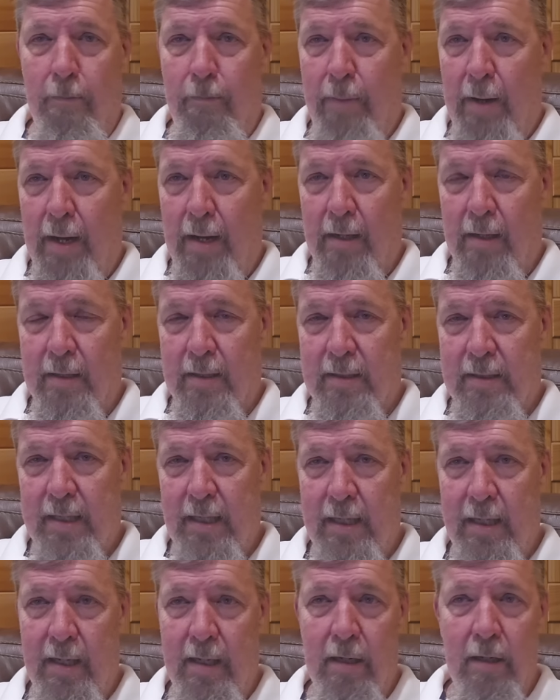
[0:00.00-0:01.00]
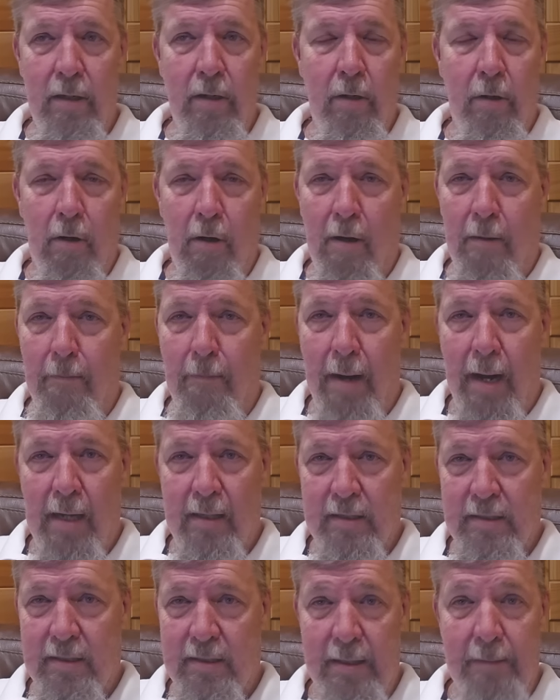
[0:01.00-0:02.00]
Palestinian or
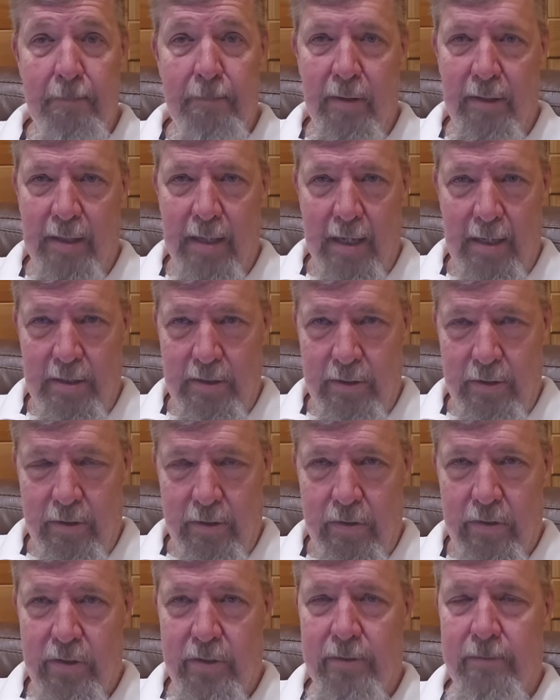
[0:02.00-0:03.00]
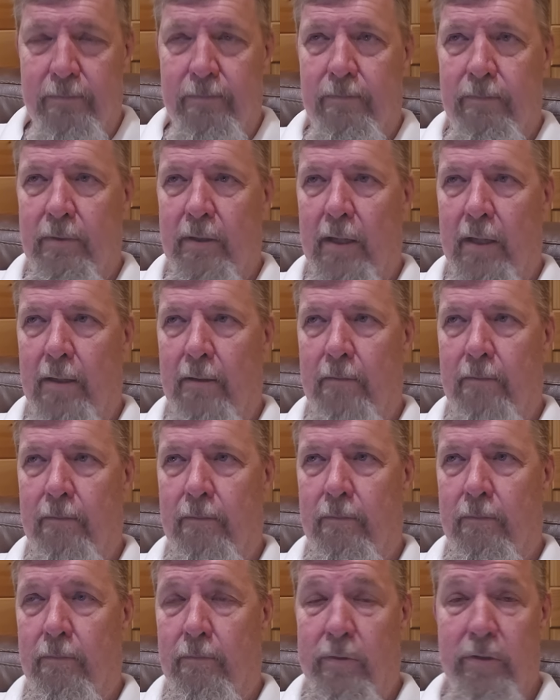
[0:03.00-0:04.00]
Hamas sympathizers, okay,
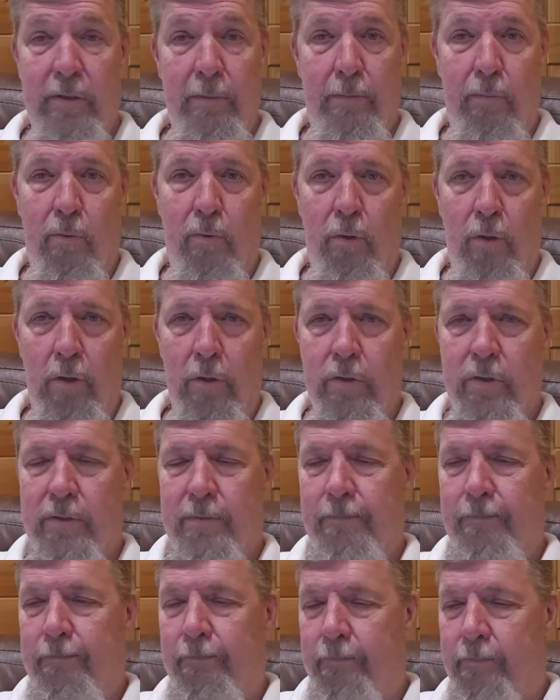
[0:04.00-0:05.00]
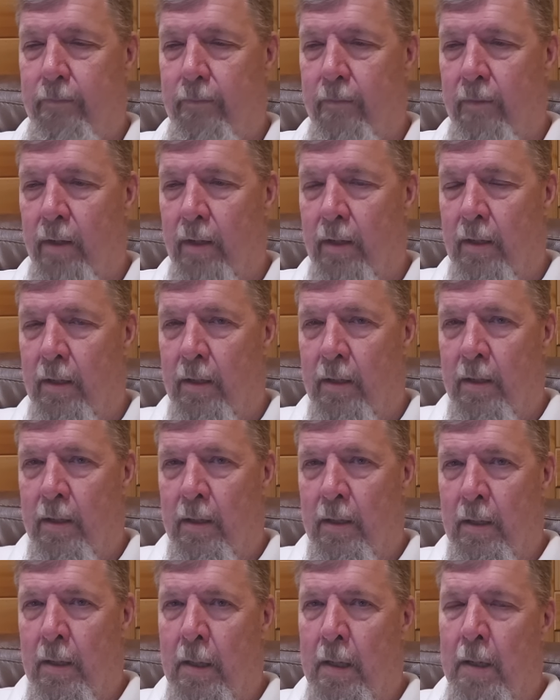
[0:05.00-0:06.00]
supporters?
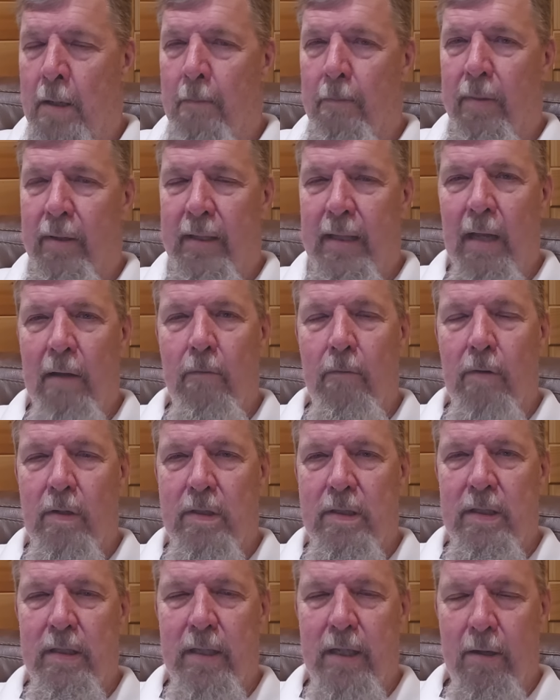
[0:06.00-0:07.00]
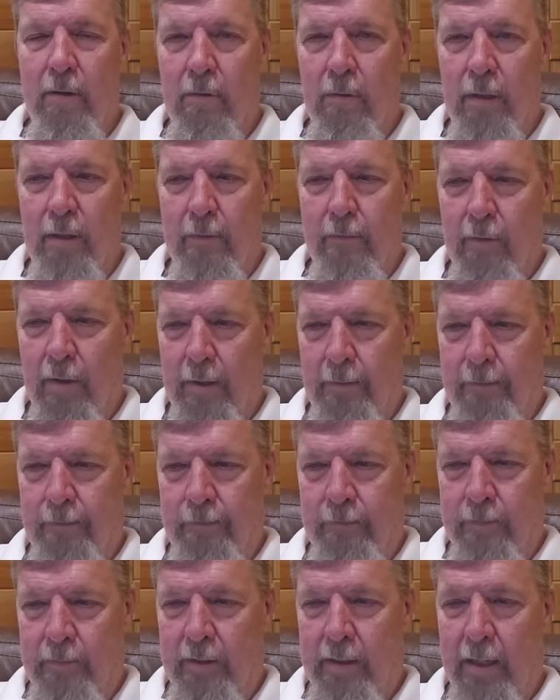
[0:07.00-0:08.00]
But that wasn't the only one,
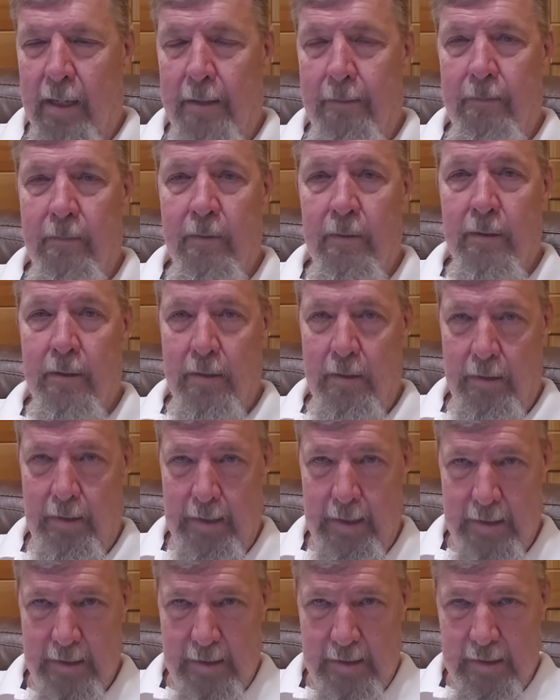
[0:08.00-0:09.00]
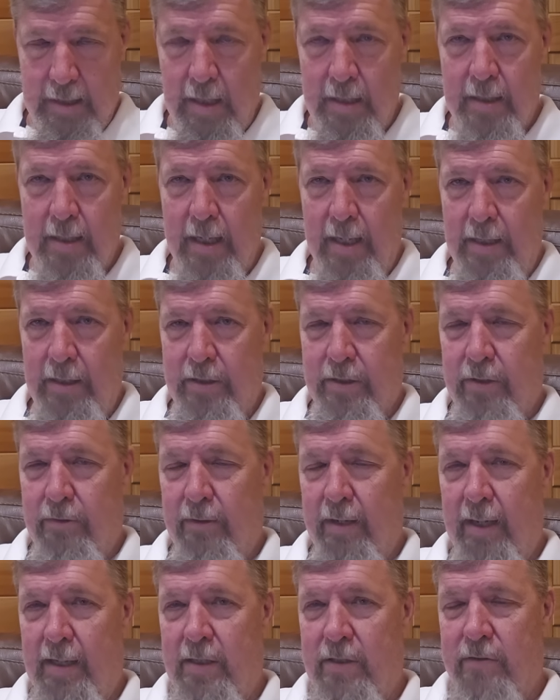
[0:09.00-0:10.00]
okay? This Sunday, 2
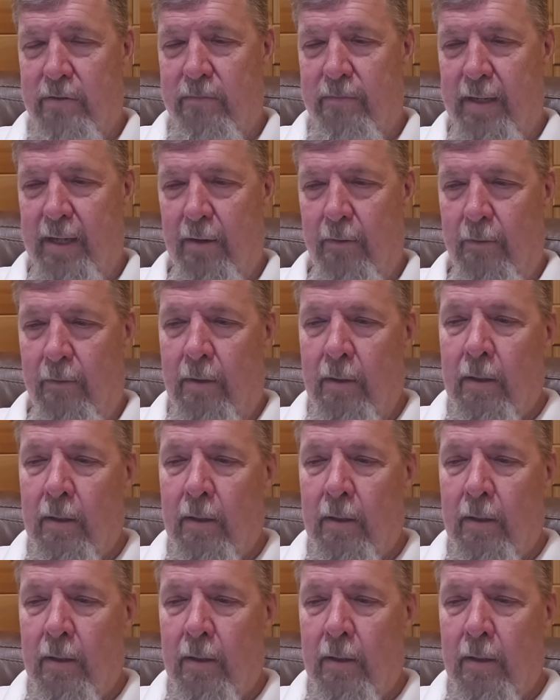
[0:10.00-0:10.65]
days from now,